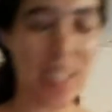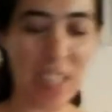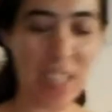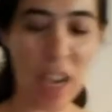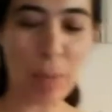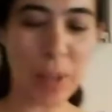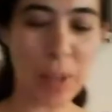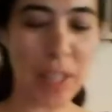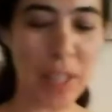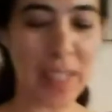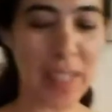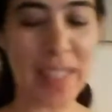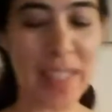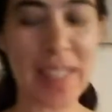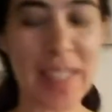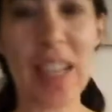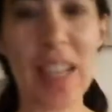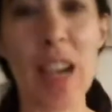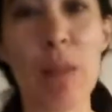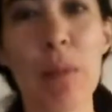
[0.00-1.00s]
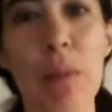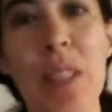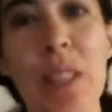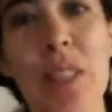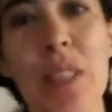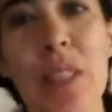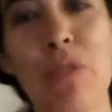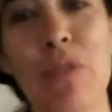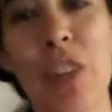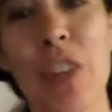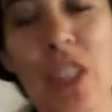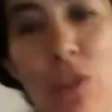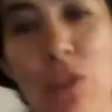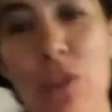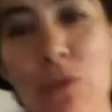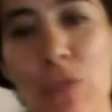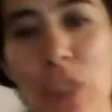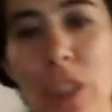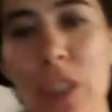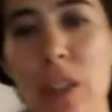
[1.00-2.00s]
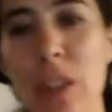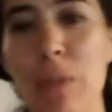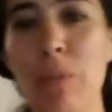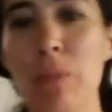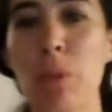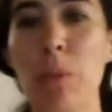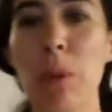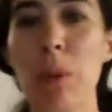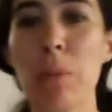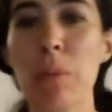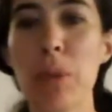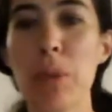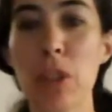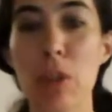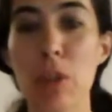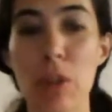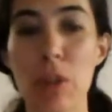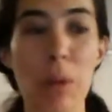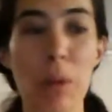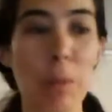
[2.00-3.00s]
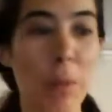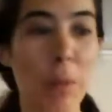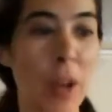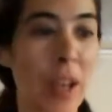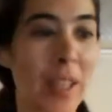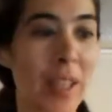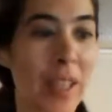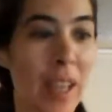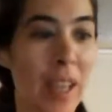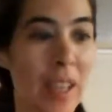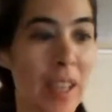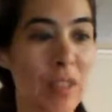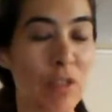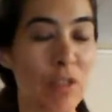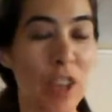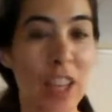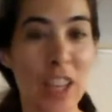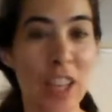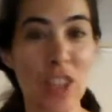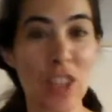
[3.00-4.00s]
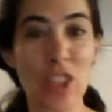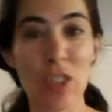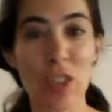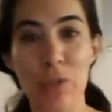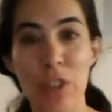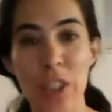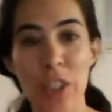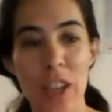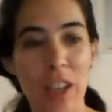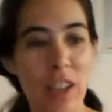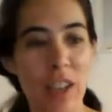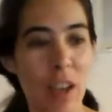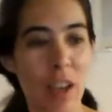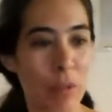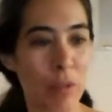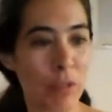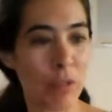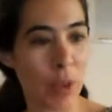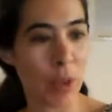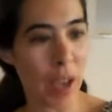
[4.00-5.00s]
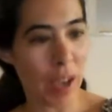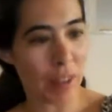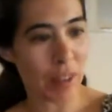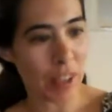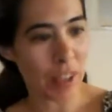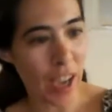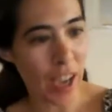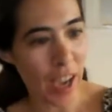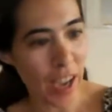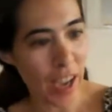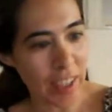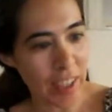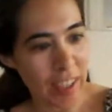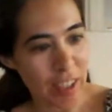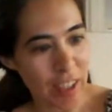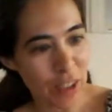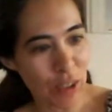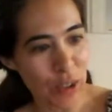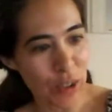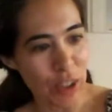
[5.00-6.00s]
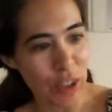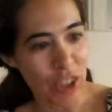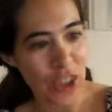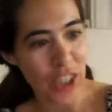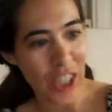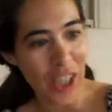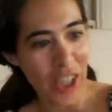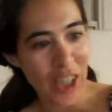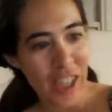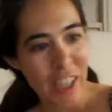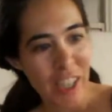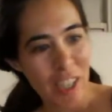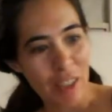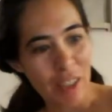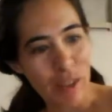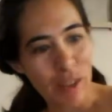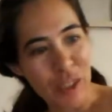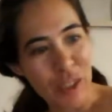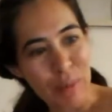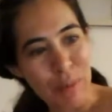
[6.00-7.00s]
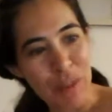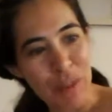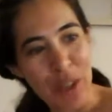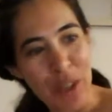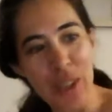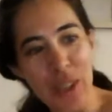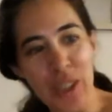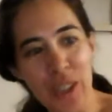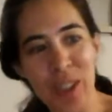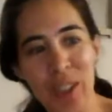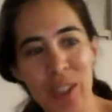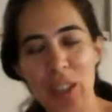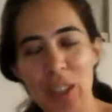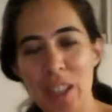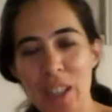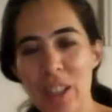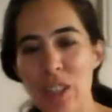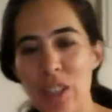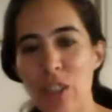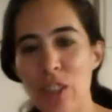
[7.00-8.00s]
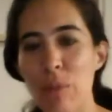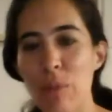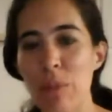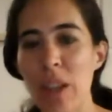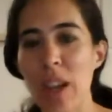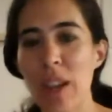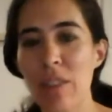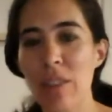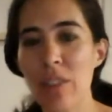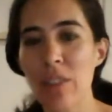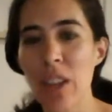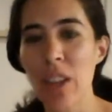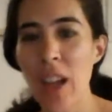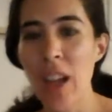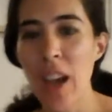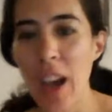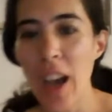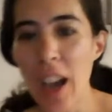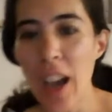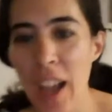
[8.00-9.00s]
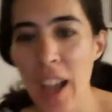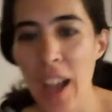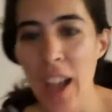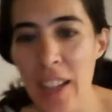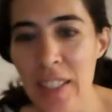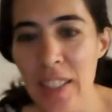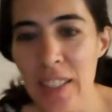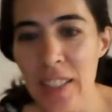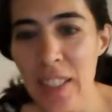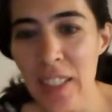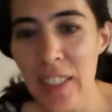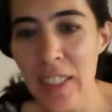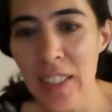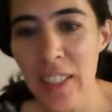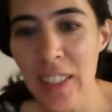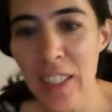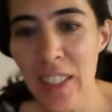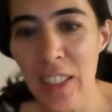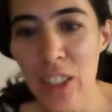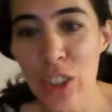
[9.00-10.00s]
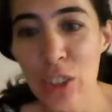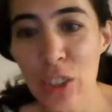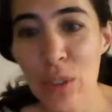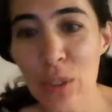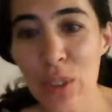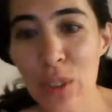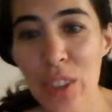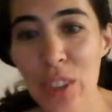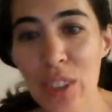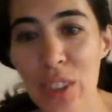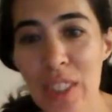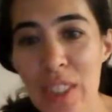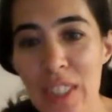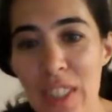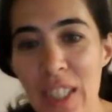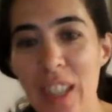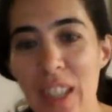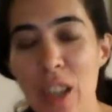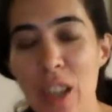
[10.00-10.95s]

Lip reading: So today's topic is timeline to financial freedom. Remember to go to my blog, yes, financiallyfree.com if you haven't. Hi, Kanuch. Welcome to the Instagram Live. Hi, Hassan.